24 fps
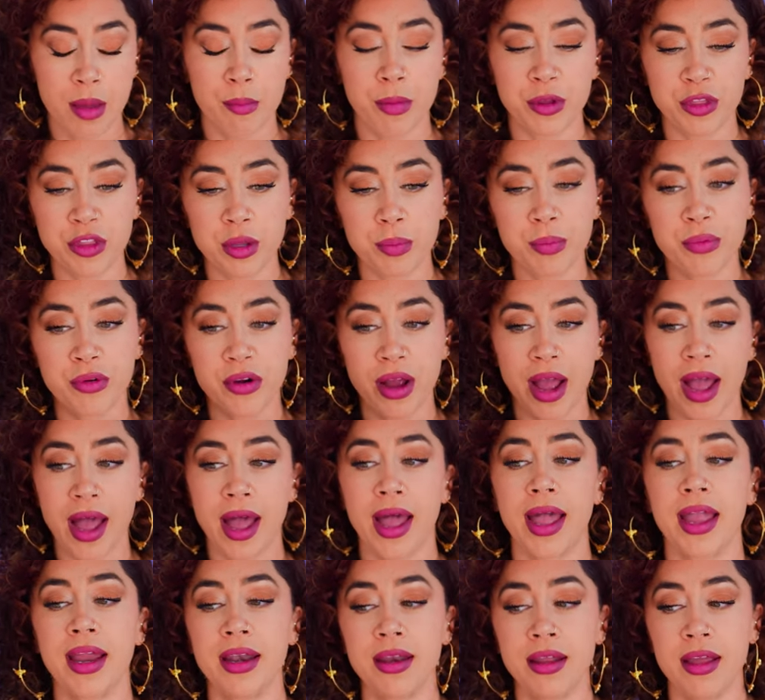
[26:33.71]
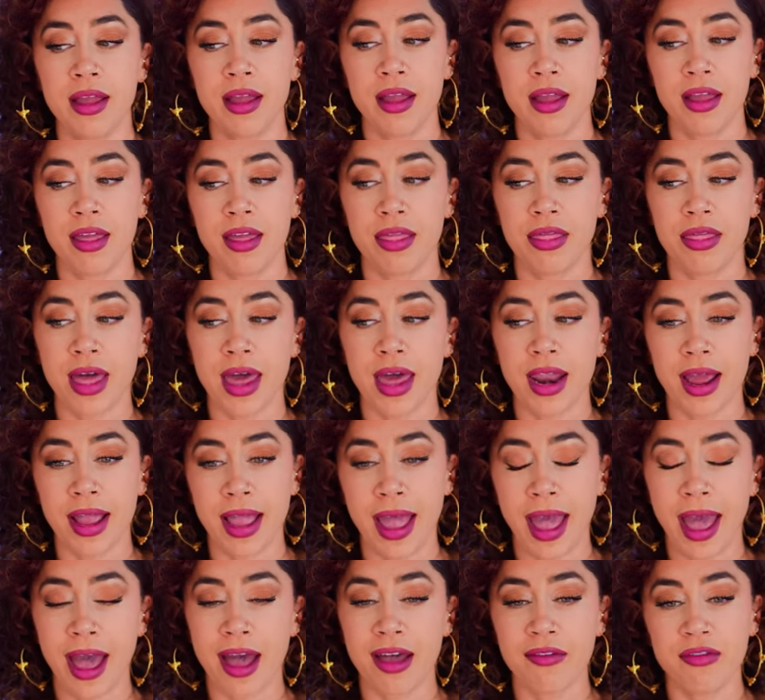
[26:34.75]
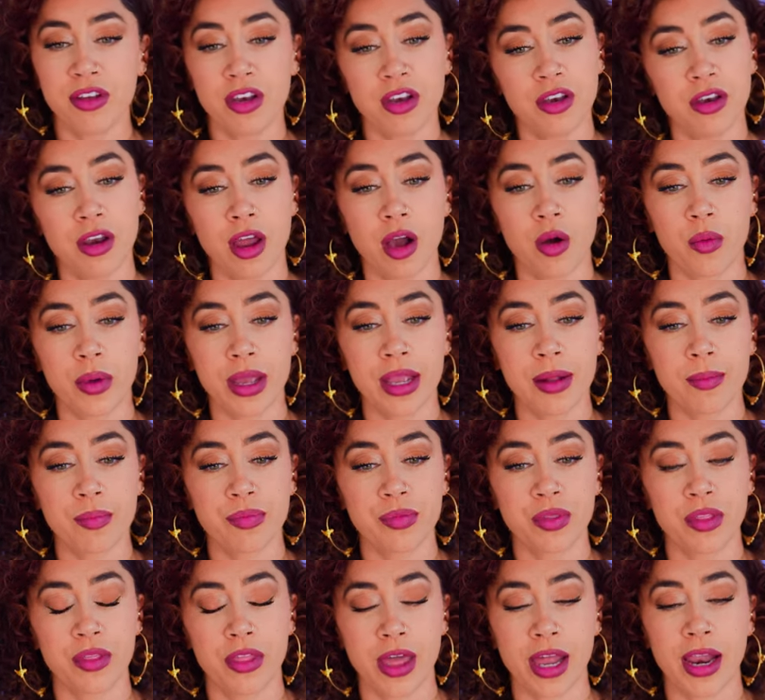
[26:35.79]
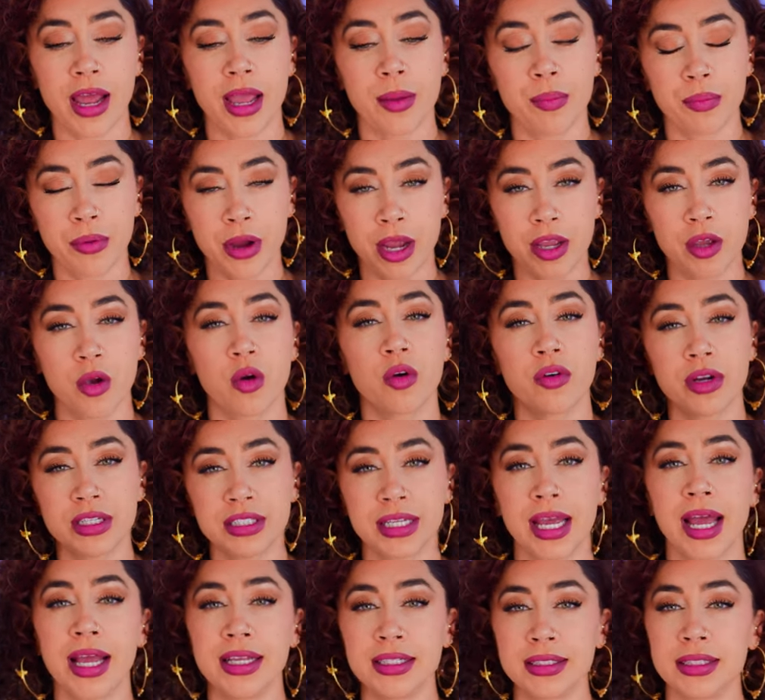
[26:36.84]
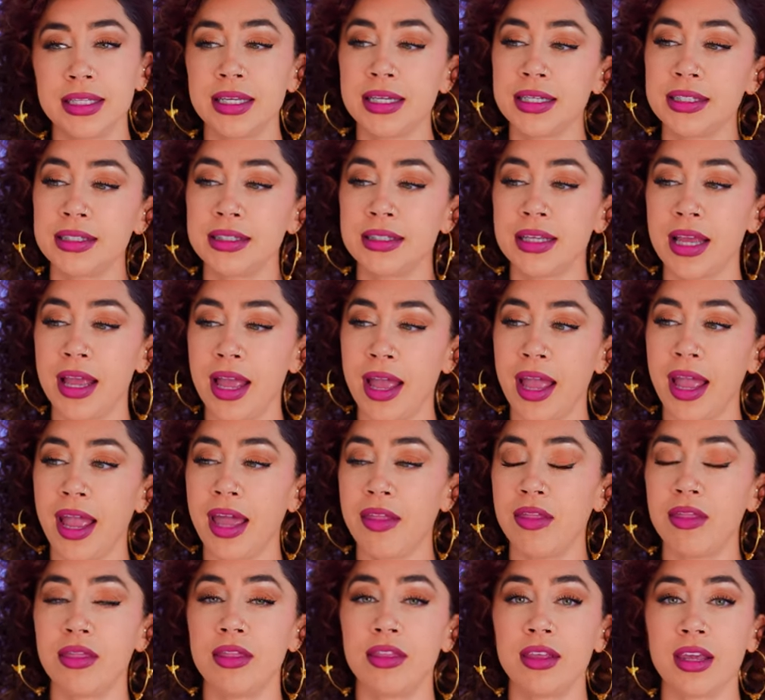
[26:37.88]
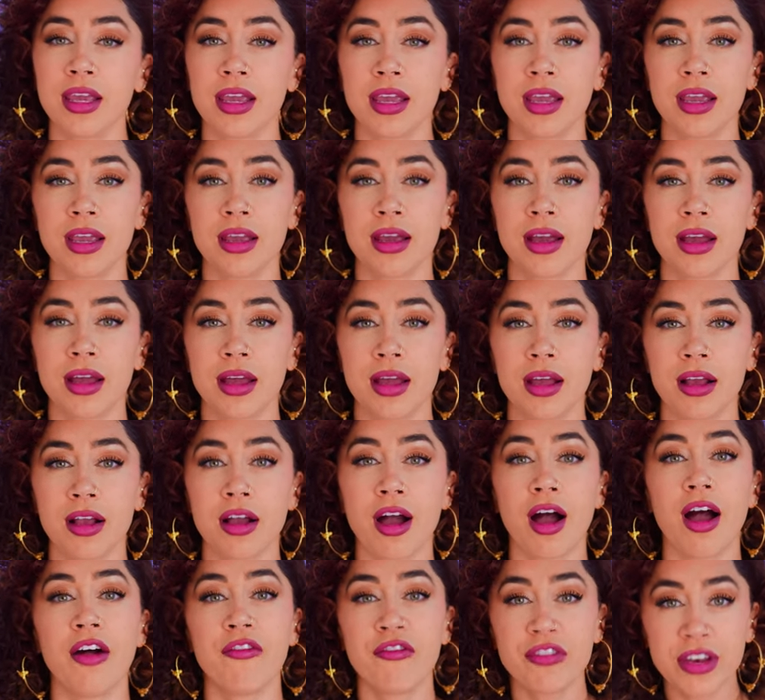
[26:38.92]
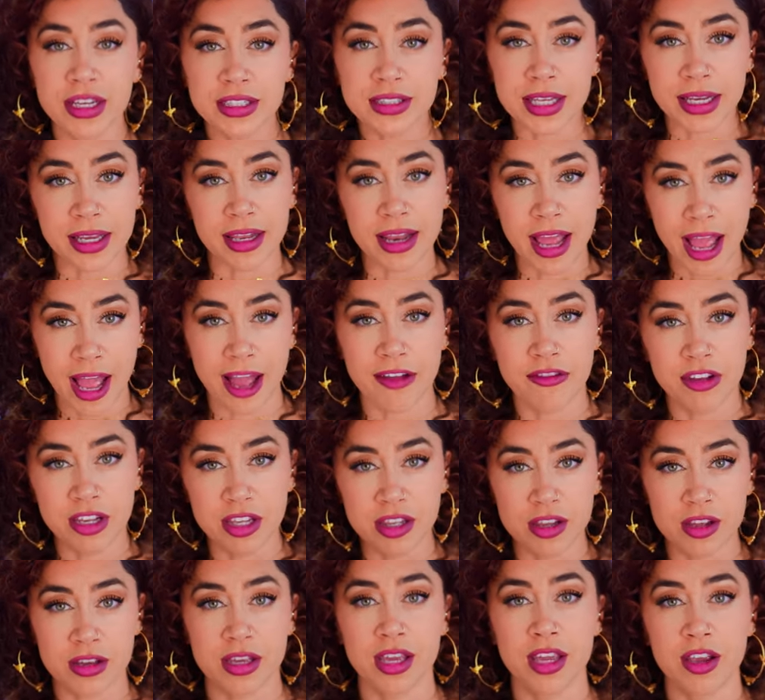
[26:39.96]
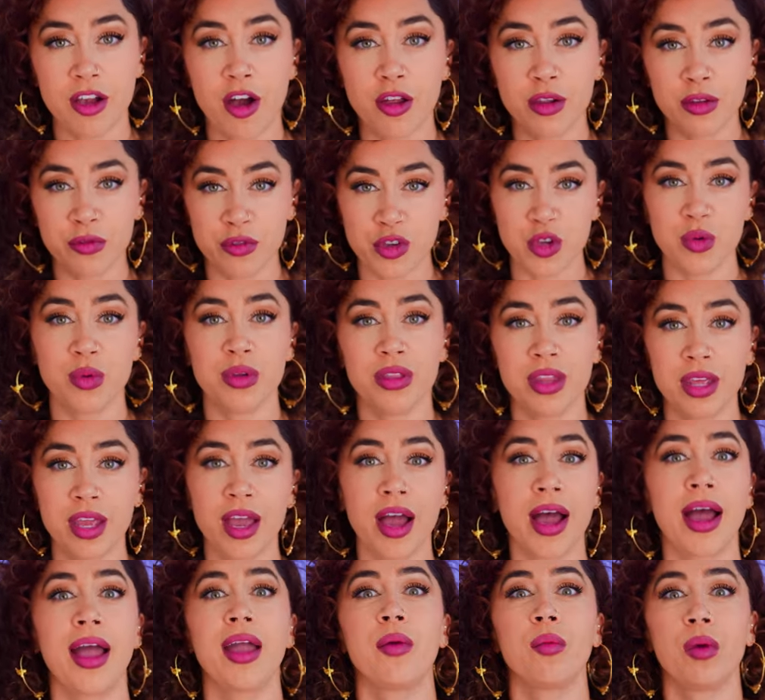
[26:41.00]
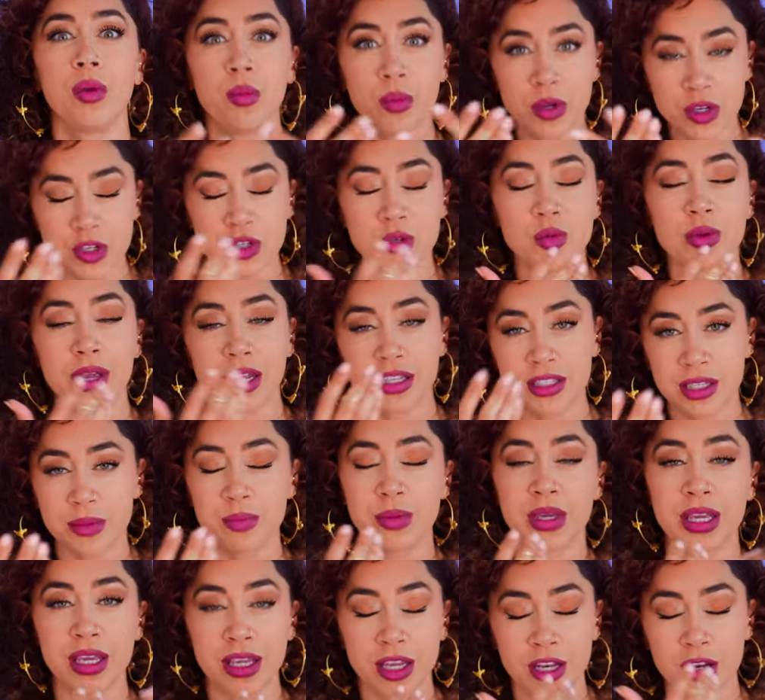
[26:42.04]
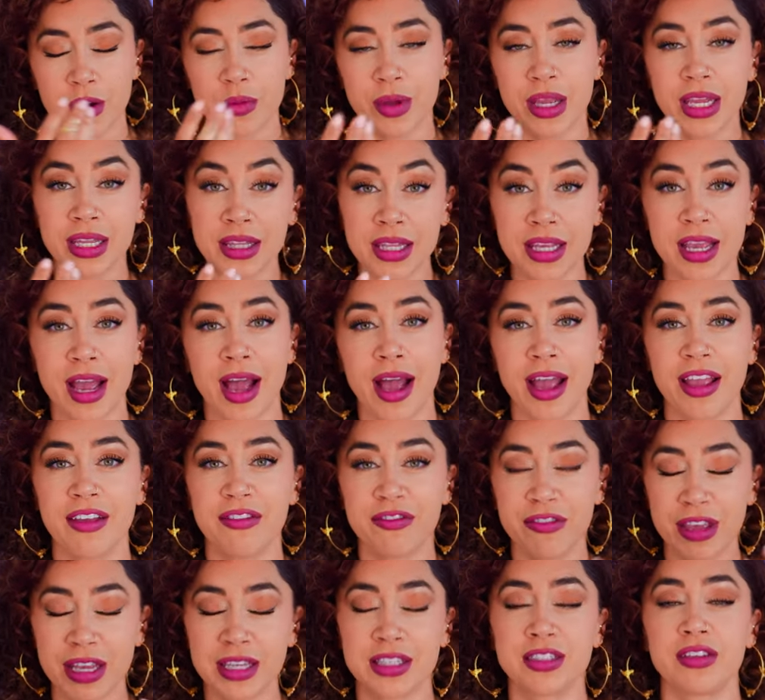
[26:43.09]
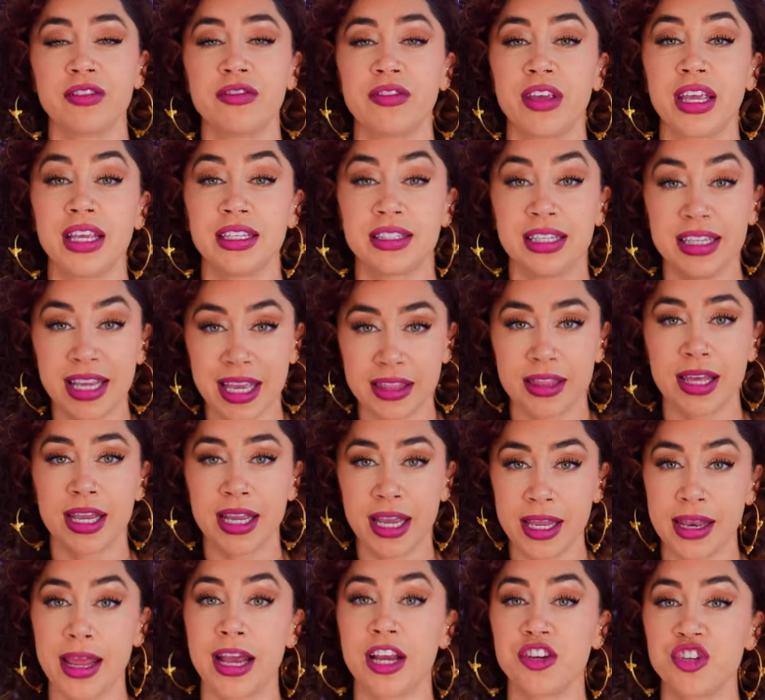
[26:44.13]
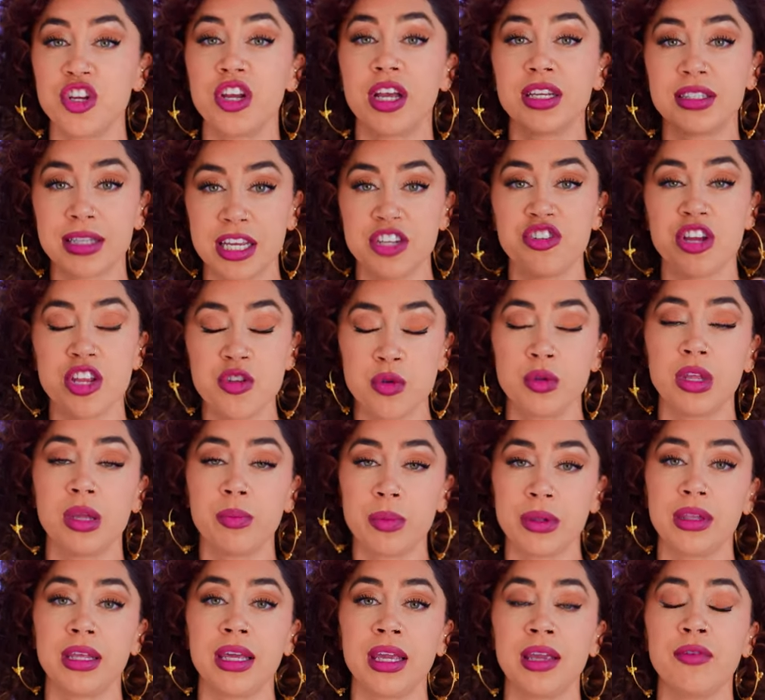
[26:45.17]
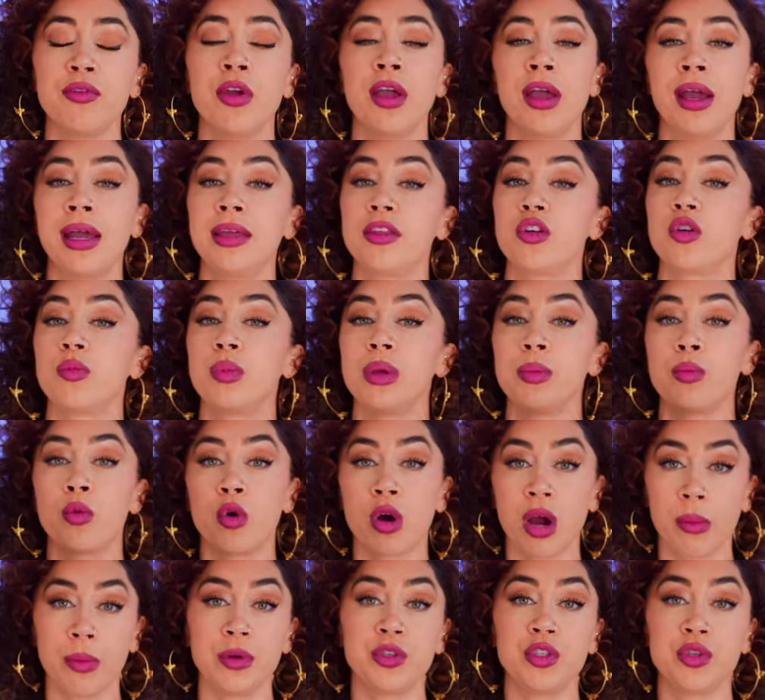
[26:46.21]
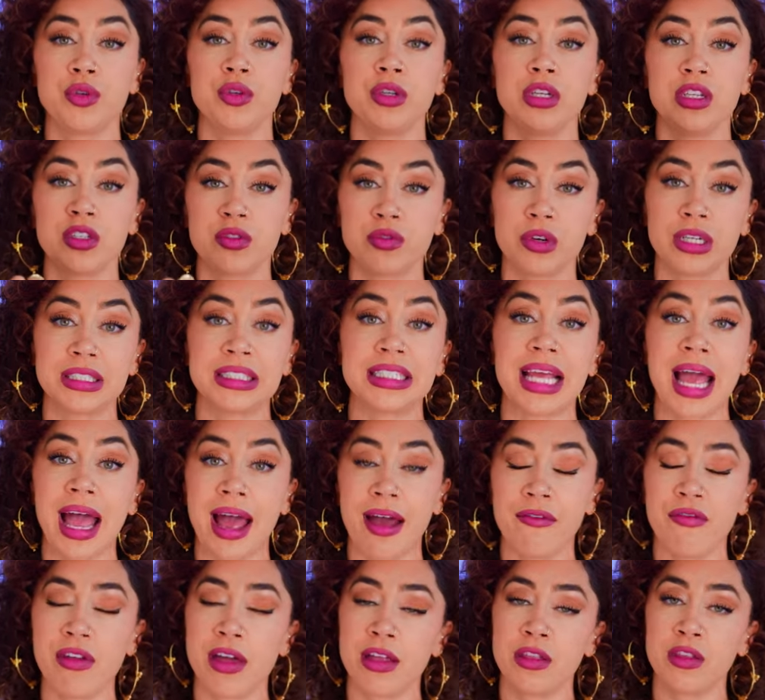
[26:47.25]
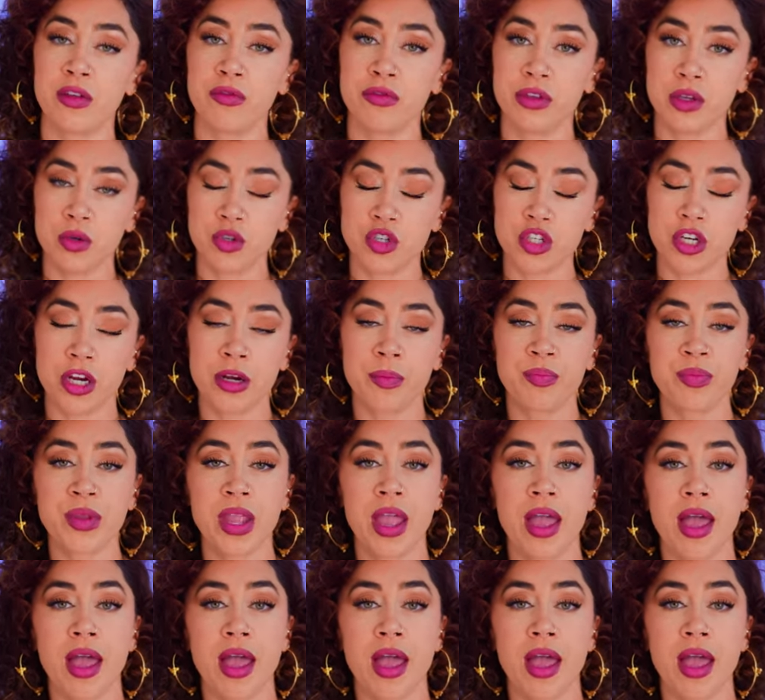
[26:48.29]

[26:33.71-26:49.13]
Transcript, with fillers: But the pride that I have in knowing that I prioritize this and the confidence I can have in looking all of you in the eye when we do get to be, you know, in the eye, face to face, and get that connection, because I genuinely believe there will be more opportunities for us to have that in the future.